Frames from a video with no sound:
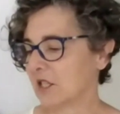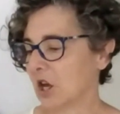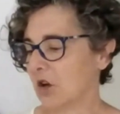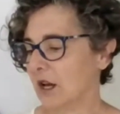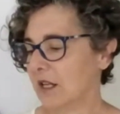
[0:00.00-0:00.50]
So
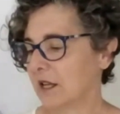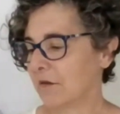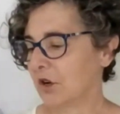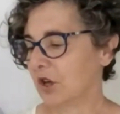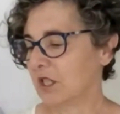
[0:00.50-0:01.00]
let's have
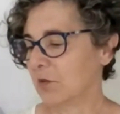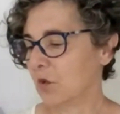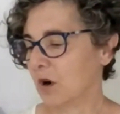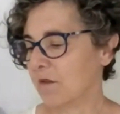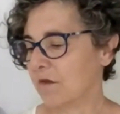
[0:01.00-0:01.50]
a look at
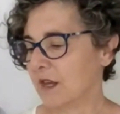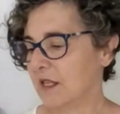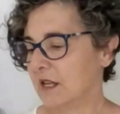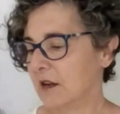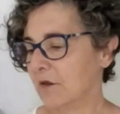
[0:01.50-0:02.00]
one of
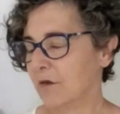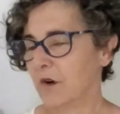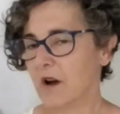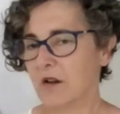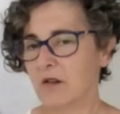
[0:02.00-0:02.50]
these little
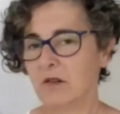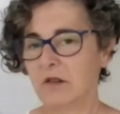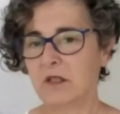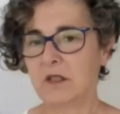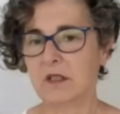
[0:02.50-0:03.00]
phials.